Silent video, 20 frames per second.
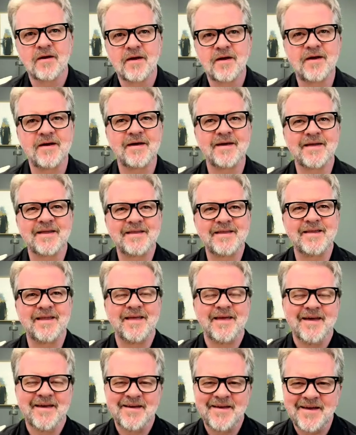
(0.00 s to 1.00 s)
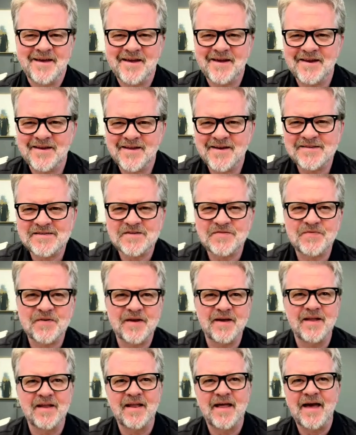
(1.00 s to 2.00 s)
in
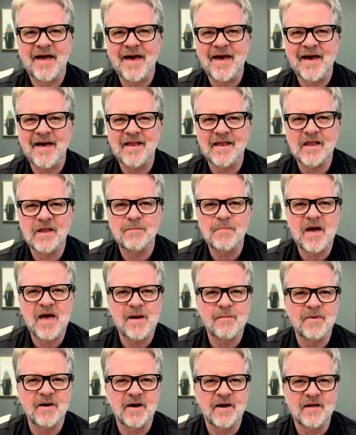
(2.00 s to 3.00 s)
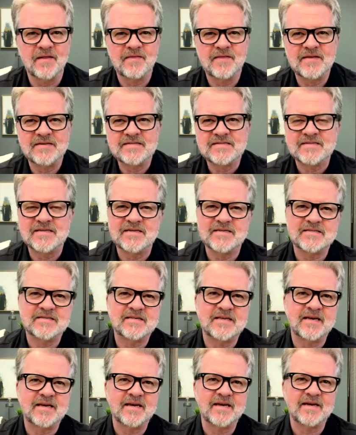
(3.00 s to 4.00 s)
Huntsville, Alabama. This is
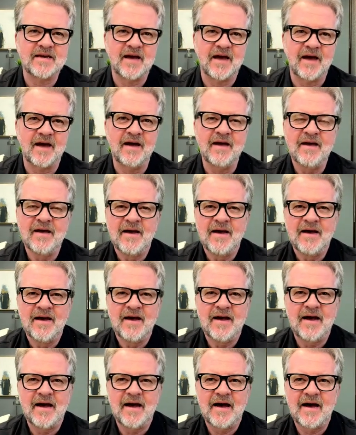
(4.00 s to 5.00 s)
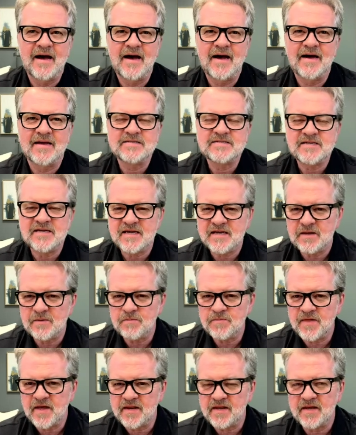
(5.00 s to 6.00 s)
the
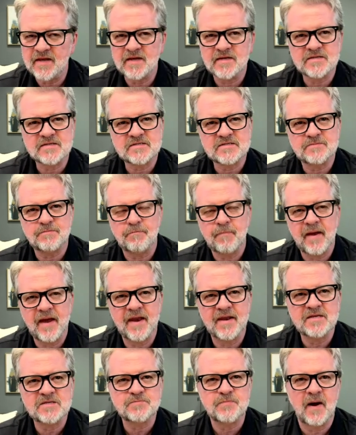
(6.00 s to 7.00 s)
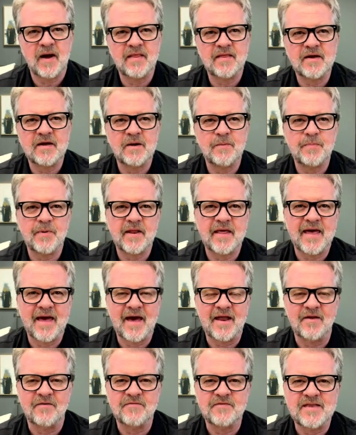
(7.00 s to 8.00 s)
team that is managed by the company
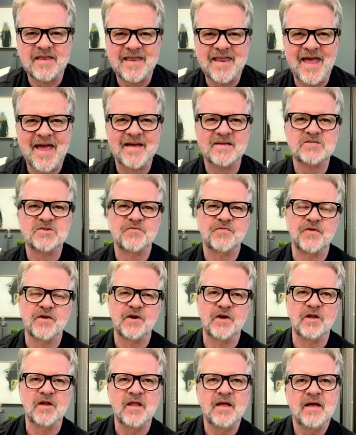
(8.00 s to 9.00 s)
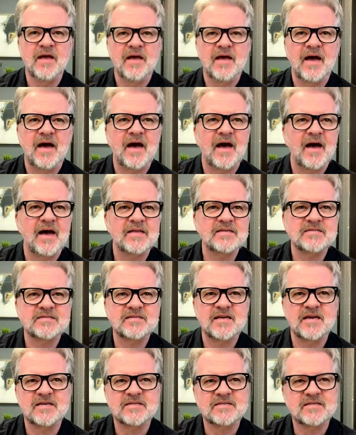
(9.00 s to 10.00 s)
out of Nashville. It
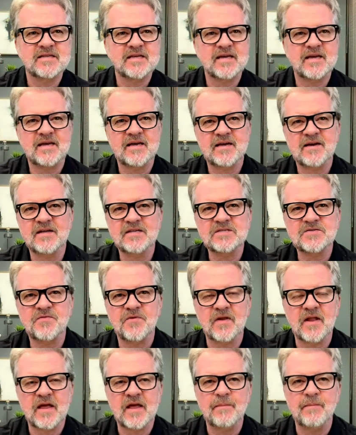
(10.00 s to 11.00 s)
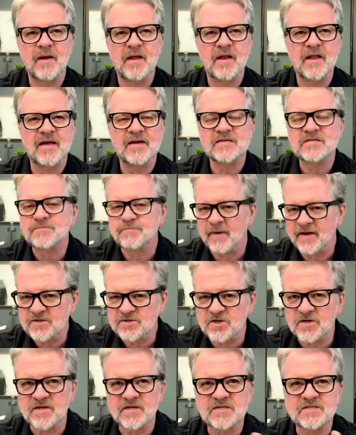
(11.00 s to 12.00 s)
says the Huntsville MLS
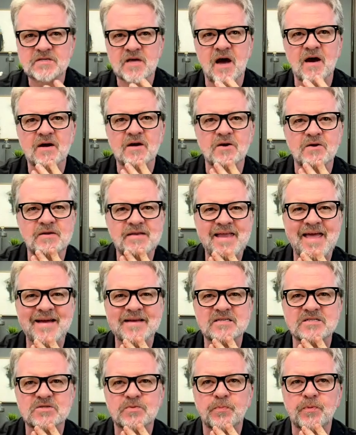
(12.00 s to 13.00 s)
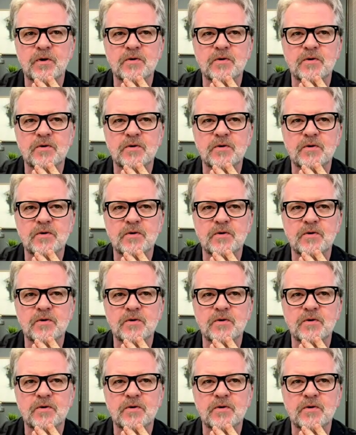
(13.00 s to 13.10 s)
Major League Soccer next pro